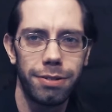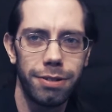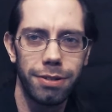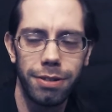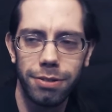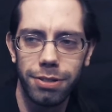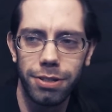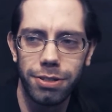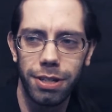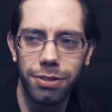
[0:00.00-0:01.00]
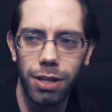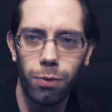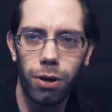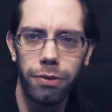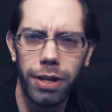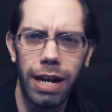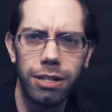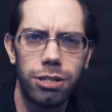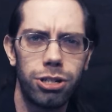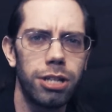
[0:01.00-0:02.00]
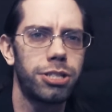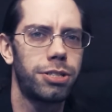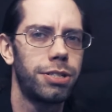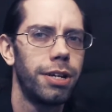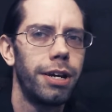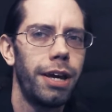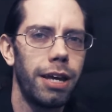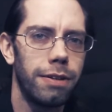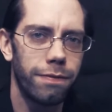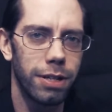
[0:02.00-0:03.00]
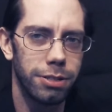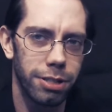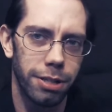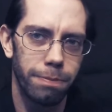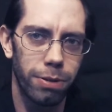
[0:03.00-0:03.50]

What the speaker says: is a word that I just invented.